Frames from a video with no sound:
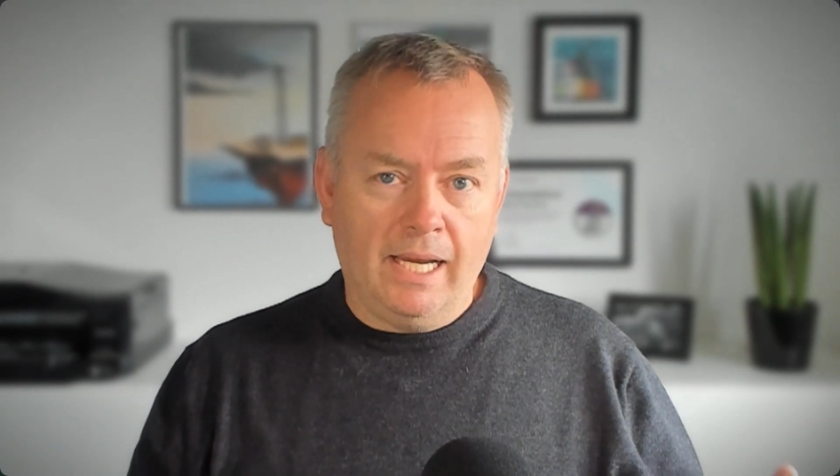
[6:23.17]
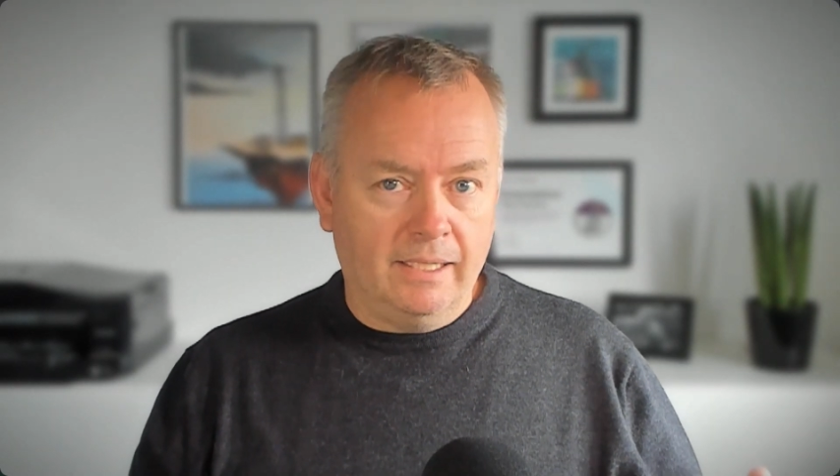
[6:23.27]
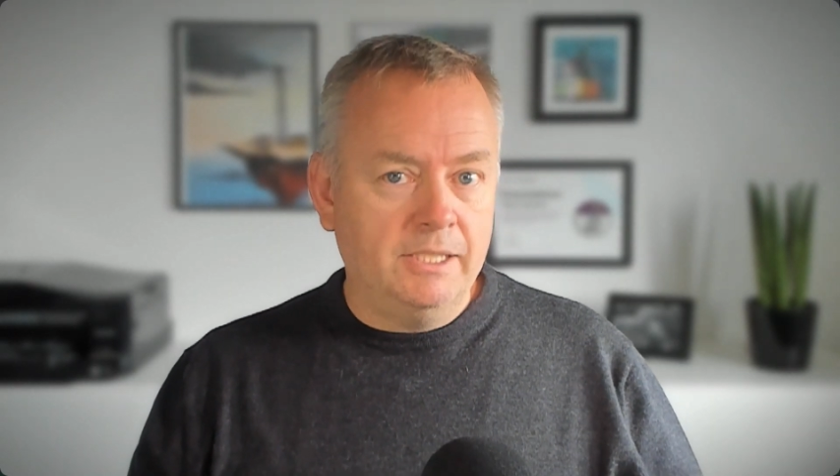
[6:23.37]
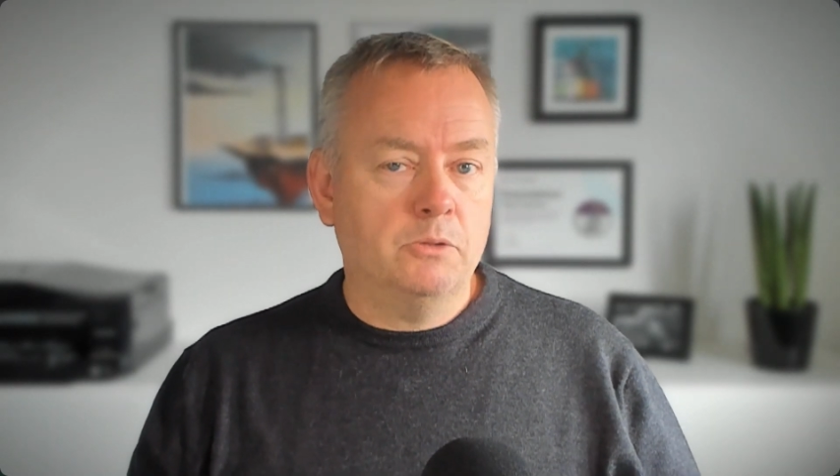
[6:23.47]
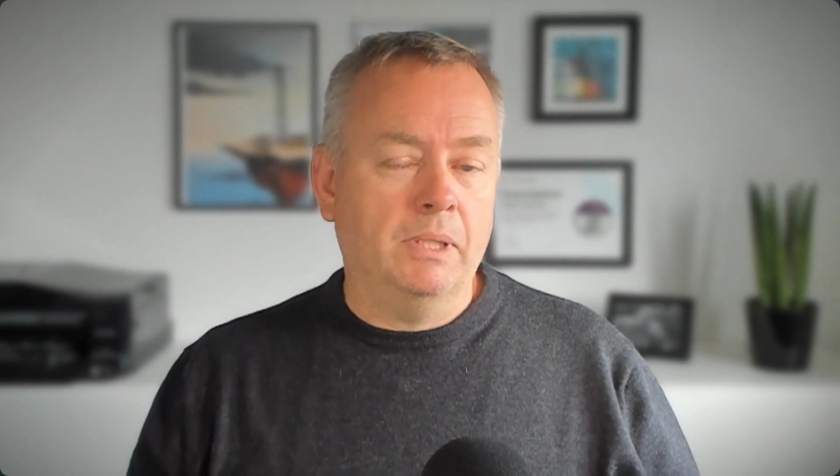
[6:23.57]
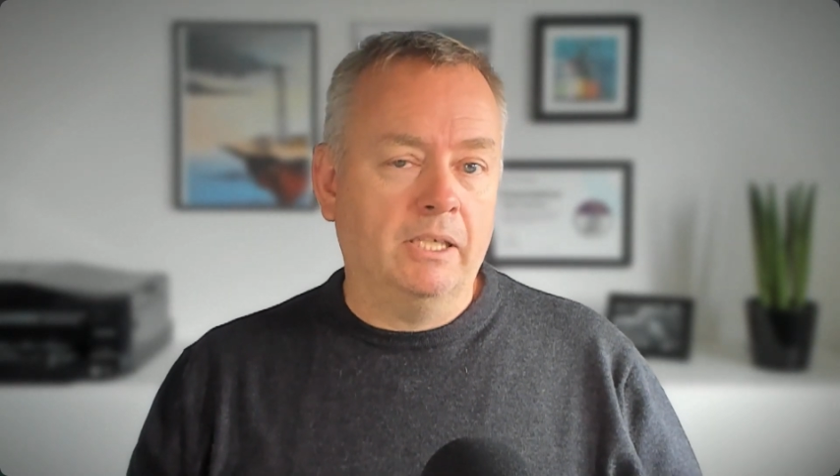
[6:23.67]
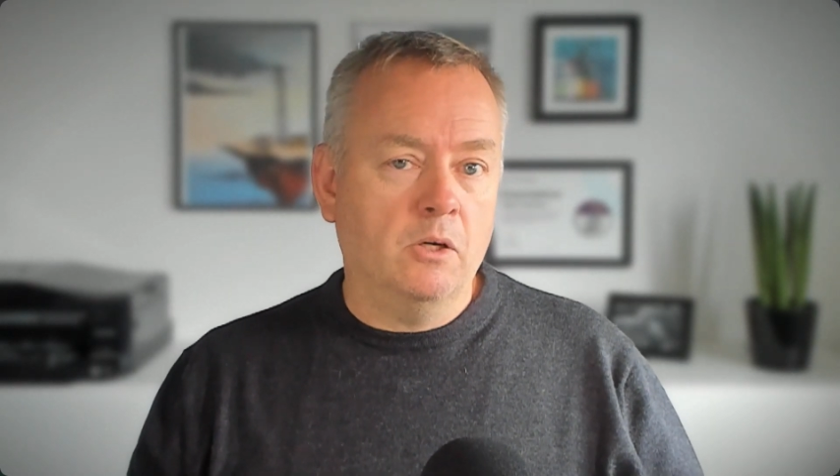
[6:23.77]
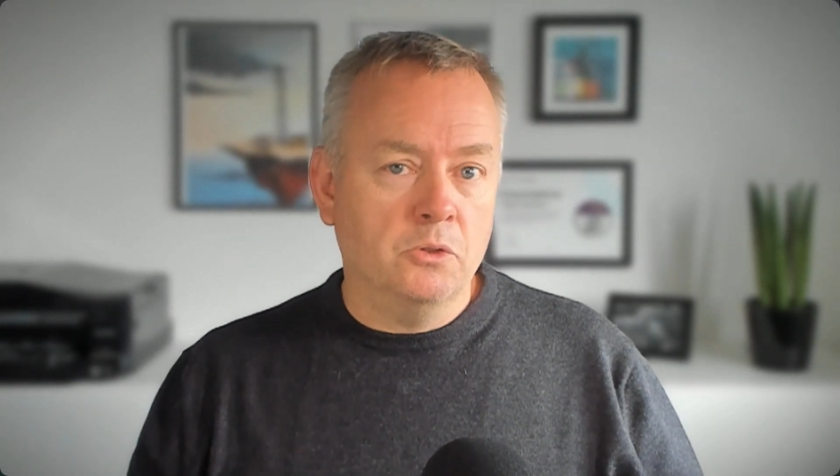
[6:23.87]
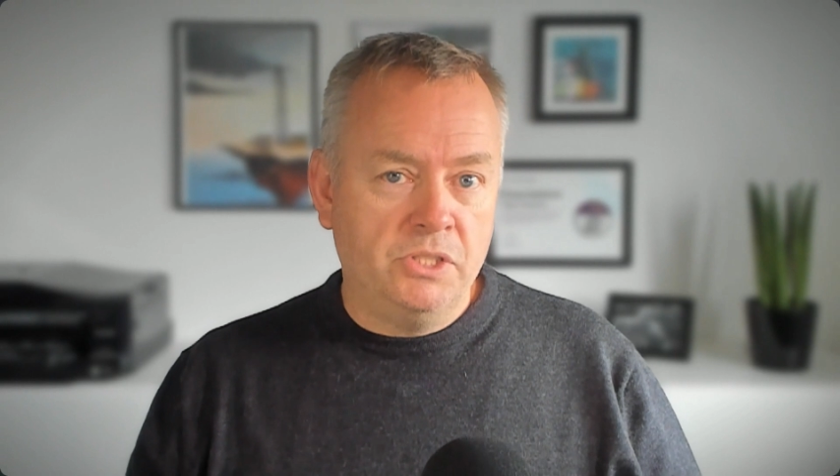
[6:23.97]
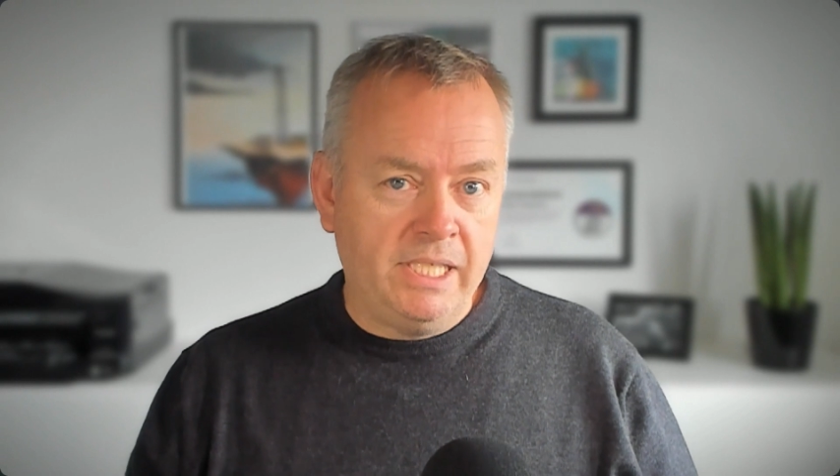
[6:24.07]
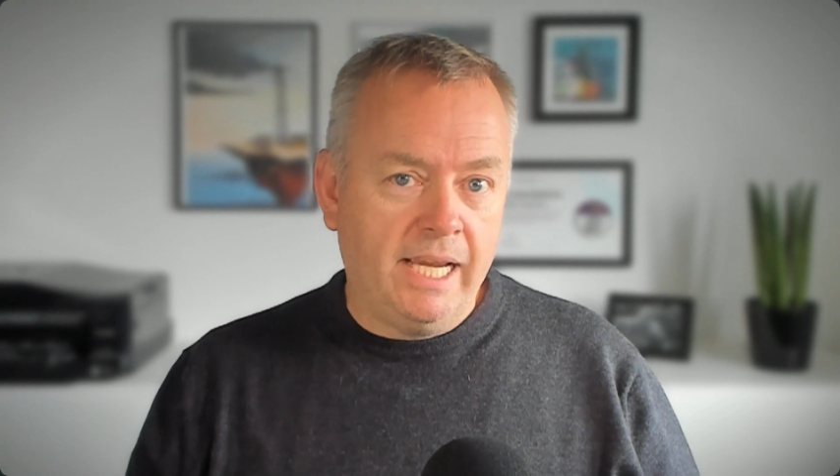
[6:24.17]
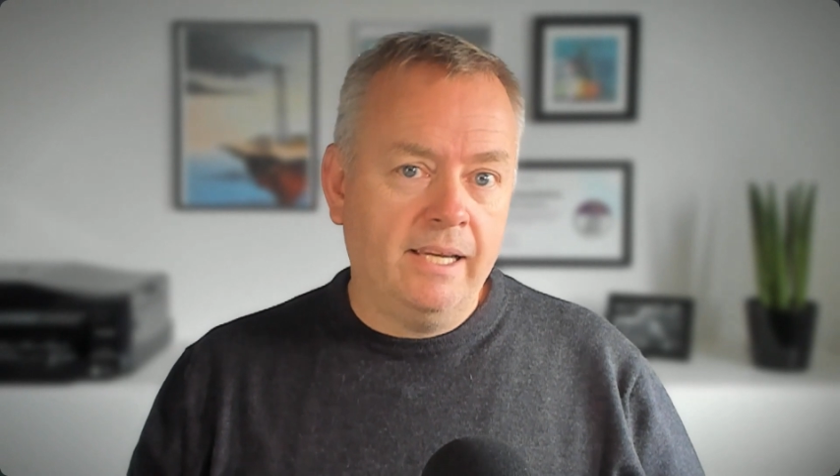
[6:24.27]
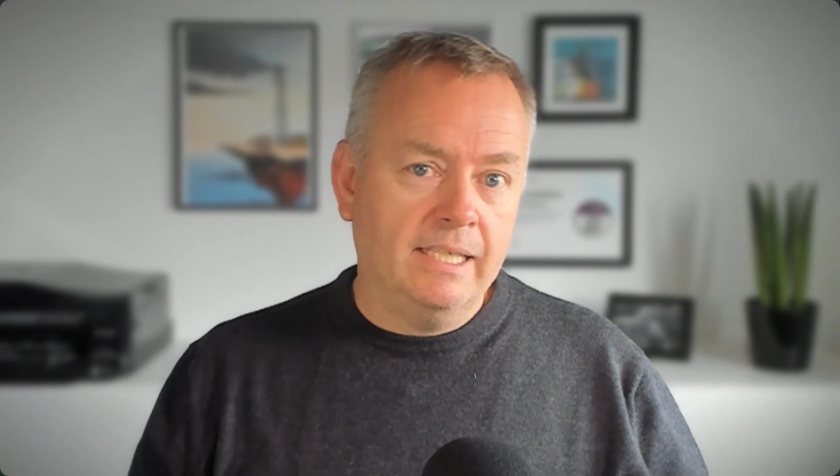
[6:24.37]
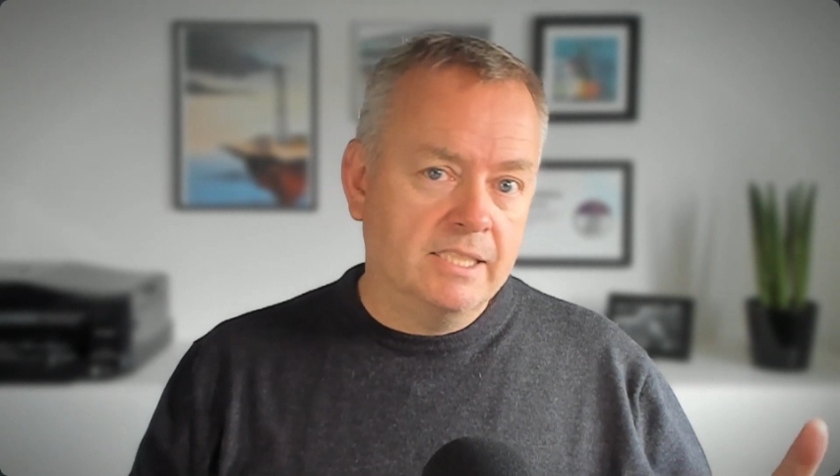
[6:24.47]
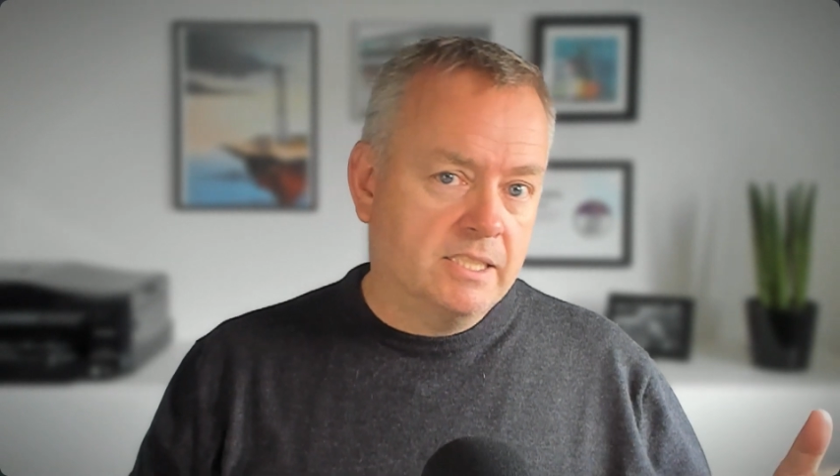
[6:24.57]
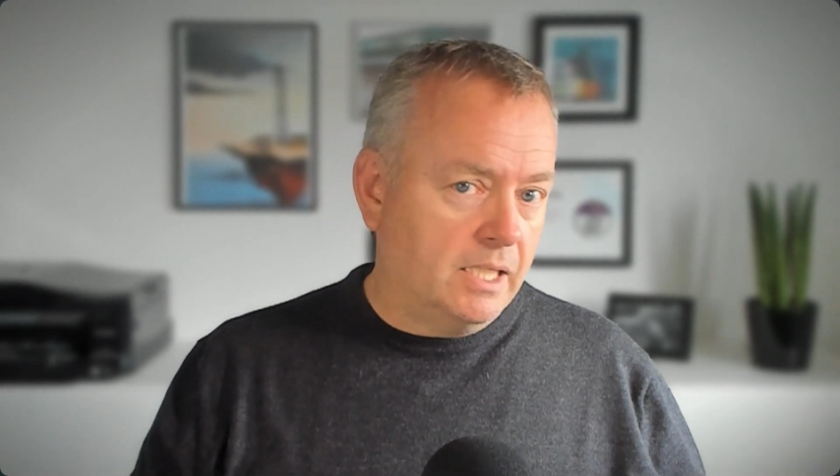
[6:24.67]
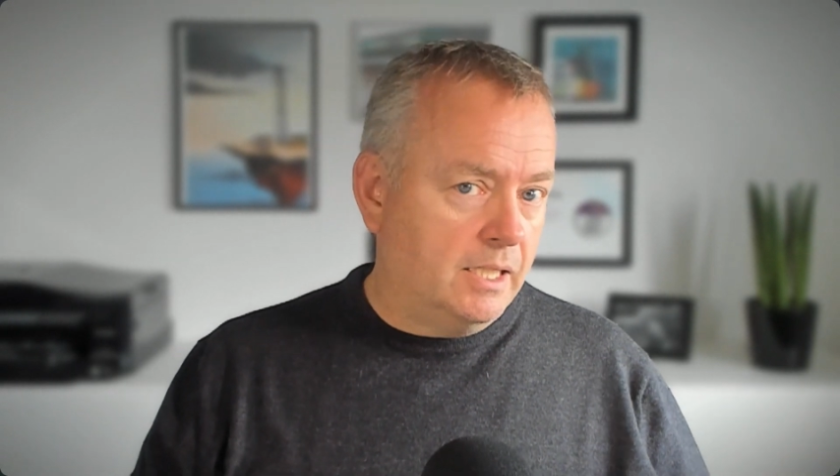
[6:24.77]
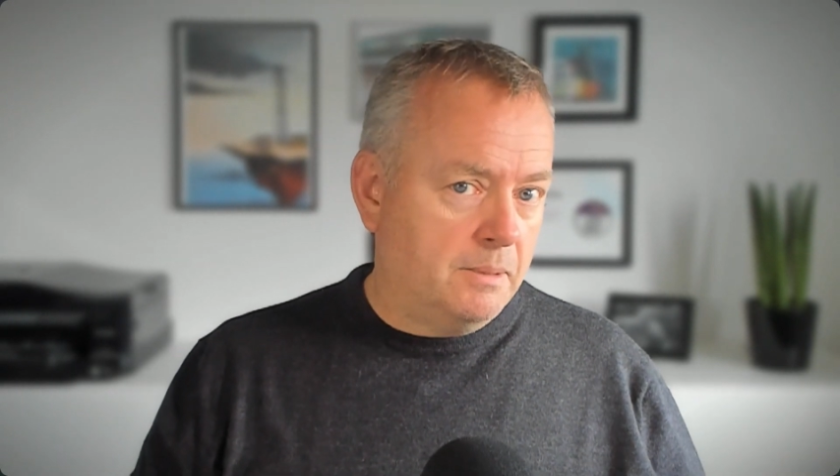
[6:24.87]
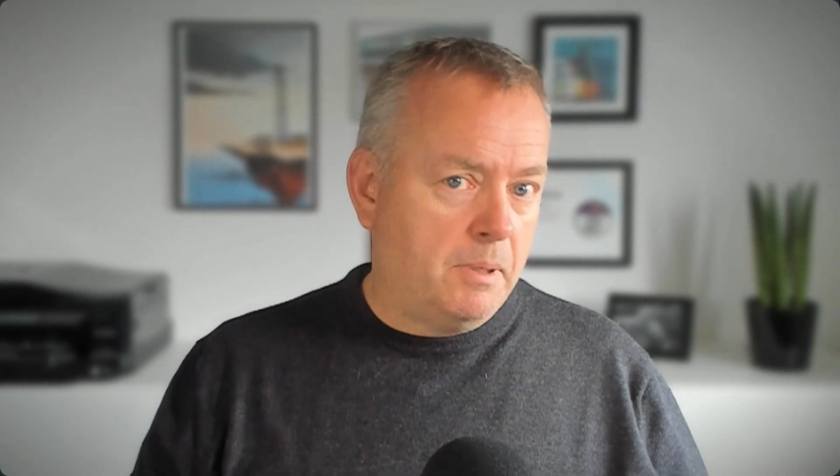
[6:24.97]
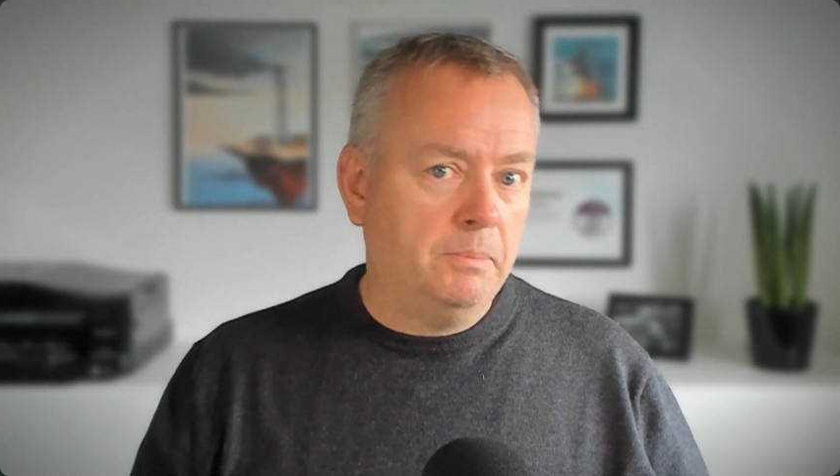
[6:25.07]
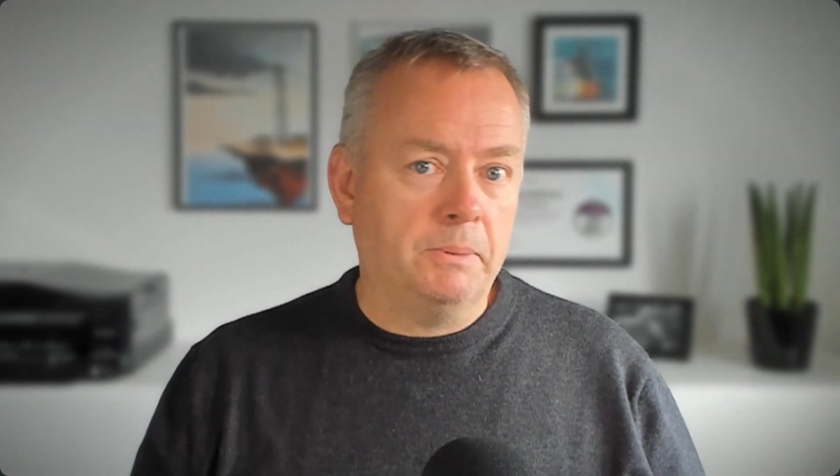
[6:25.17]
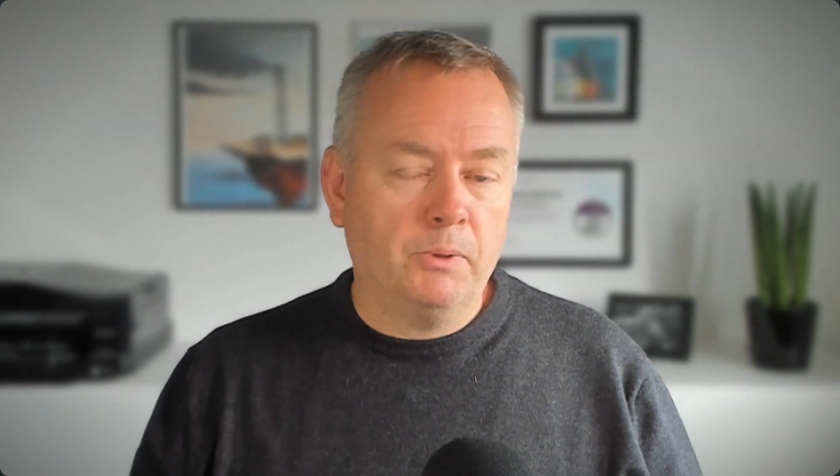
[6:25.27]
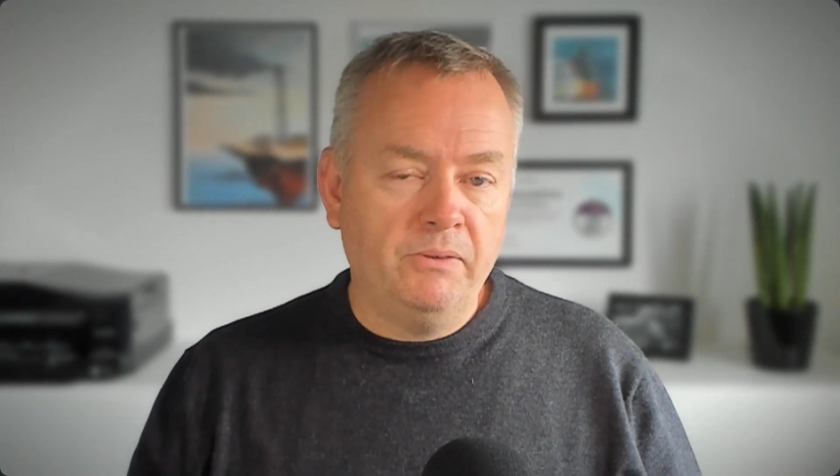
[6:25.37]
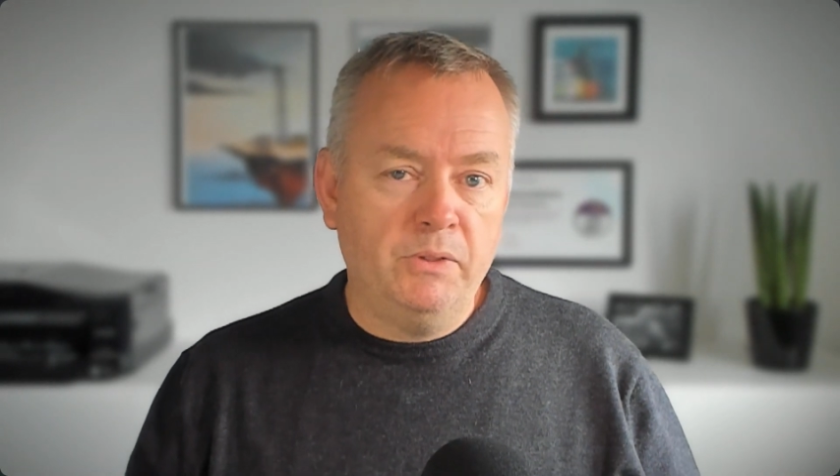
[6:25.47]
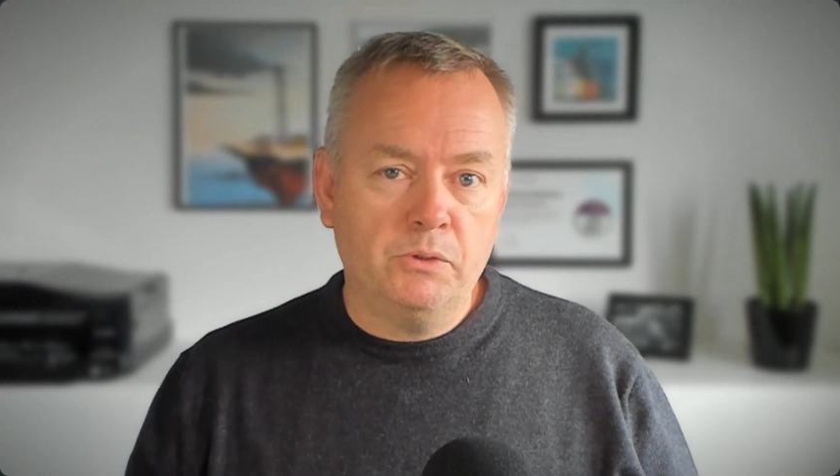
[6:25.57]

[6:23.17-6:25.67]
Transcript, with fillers: At least when it goes GA, it's still in a public preview,